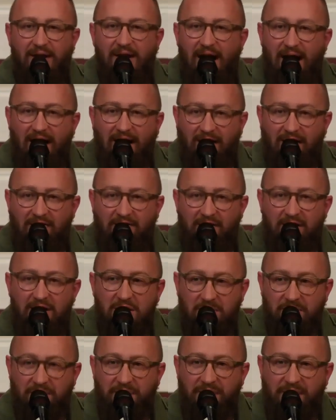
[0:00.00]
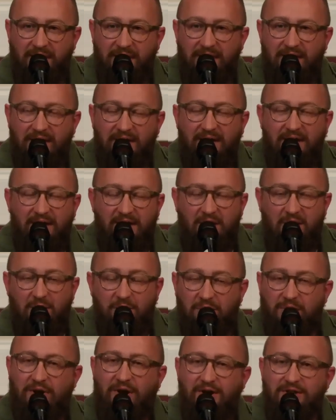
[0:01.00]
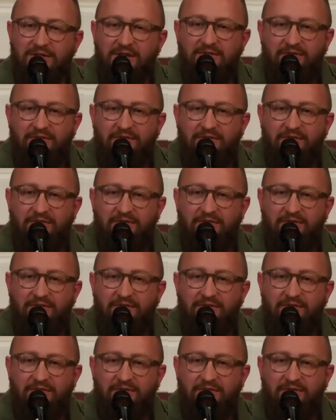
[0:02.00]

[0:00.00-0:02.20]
I love him because he